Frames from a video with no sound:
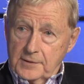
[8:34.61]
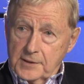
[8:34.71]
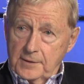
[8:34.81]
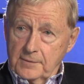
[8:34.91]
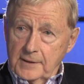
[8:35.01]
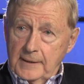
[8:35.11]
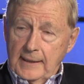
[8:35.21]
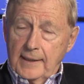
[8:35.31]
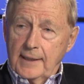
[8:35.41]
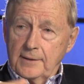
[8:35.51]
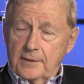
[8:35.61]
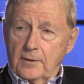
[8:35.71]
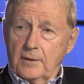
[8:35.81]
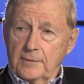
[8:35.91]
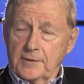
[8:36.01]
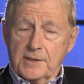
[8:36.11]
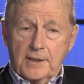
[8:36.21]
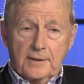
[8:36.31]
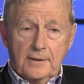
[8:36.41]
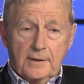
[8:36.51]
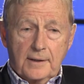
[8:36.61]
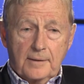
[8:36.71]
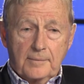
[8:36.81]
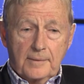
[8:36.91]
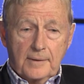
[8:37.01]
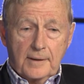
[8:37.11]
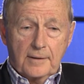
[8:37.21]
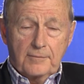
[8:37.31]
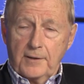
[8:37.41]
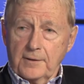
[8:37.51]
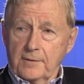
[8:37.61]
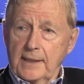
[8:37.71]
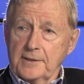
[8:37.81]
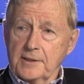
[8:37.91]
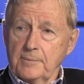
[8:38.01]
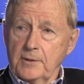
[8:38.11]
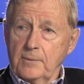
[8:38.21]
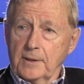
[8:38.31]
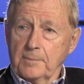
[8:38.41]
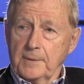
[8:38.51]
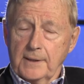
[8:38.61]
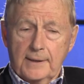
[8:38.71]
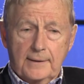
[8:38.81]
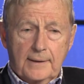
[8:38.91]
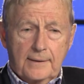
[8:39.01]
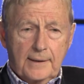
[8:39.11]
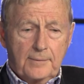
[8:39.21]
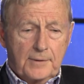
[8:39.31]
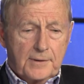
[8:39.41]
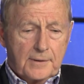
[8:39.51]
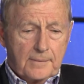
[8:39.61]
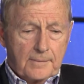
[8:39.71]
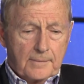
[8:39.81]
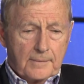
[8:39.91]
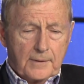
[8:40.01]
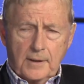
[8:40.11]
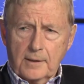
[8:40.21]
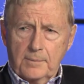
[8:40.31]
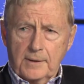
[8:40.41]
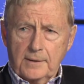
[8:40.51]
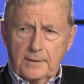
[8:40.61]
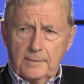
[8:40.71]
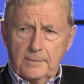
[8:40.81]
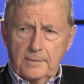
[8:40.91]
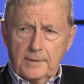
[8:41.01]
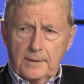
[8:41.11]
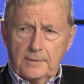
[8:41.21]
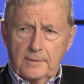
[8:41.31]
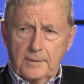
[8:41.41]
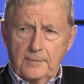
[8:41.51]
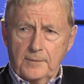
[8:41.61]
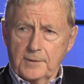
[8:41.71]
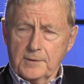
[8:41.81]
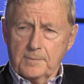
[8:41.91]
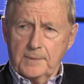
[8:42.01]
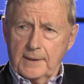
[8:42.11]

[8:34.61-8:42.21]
scenery. And then all of a sudden, father asked him, "Do you want to play?" I think it was Dogberry that he first